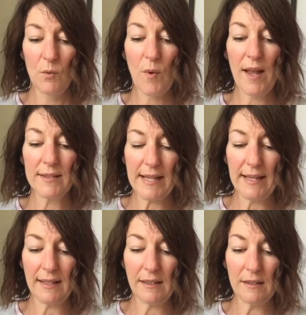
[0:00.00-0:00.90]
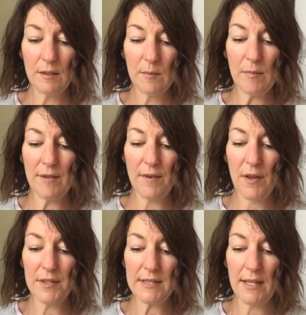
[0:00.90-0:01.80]
"Well, Danny," my
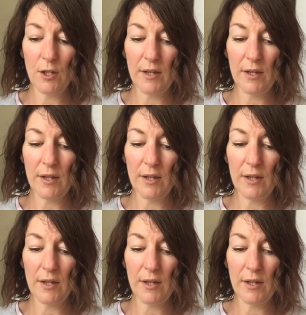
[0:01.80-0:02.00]
father said,